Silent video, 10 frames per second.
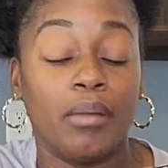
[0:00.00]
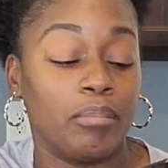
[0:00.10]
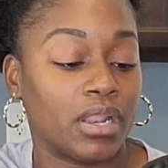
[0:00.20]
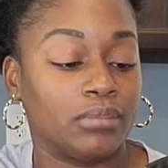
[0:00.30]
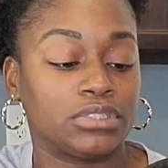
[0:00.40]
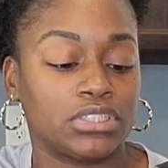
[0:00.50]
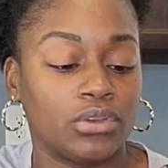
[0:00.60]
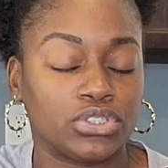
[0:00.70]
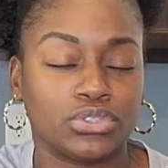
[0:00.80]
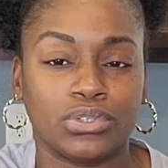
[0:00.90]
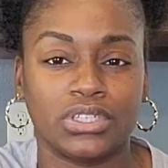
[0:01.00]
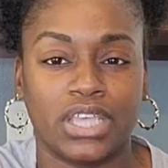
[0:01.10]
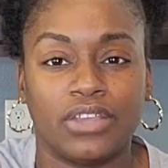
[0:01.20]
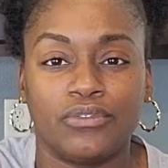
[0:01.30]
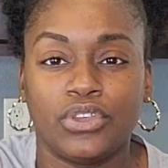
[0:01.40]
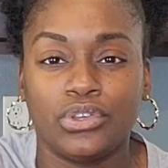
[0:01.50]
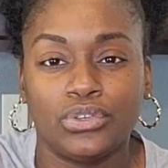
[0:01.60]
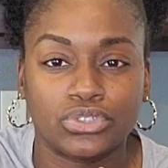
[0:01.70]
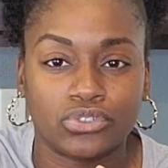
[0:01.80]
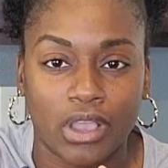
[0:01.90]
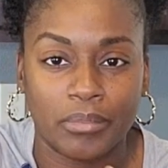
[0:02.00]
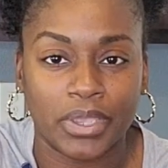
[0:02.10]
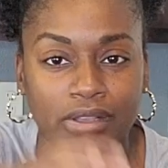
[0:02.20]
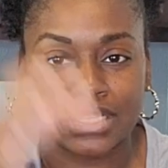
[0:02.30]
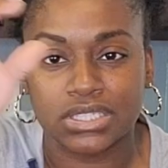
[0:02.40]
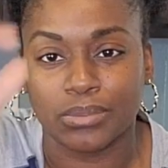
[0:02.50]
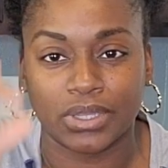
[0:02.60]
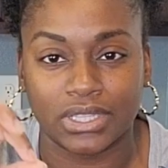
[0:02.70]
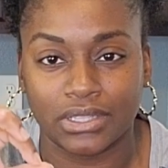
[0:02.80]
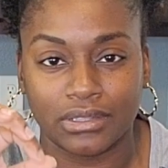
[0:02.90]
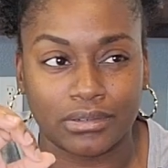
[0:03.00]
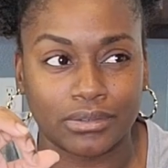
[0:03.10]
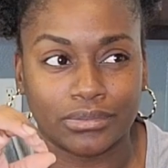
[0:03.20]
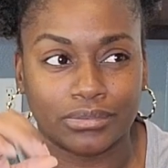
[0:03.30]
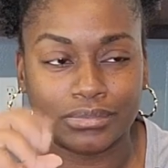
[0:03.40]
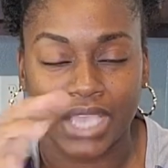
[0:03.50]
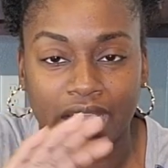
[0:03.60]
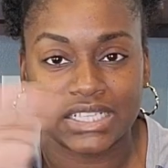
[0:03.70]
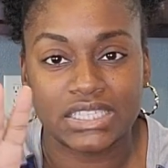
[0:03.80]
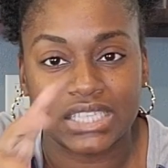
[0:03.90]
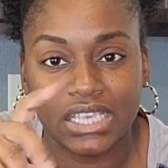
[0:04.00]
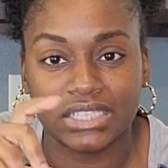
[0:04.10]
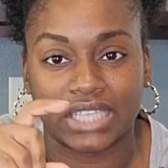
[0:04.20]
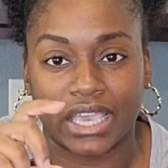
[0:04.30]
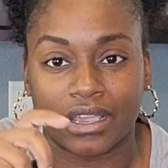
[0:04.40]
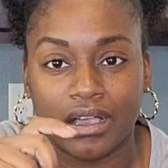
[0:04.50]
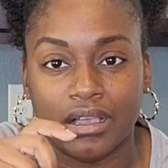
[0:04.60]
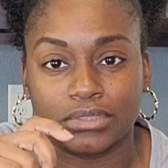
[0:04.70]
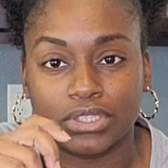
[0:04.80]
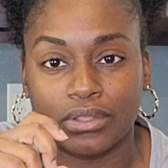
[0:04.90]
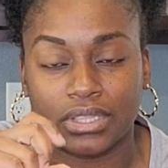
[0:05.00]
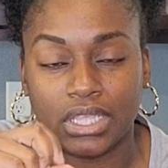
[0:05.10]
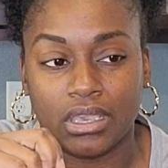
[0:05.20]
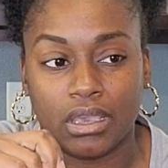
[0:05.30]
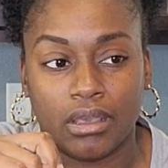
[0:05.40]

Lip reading: but I'm so sure that if you use strawberries with the little tiny seeds that comes on the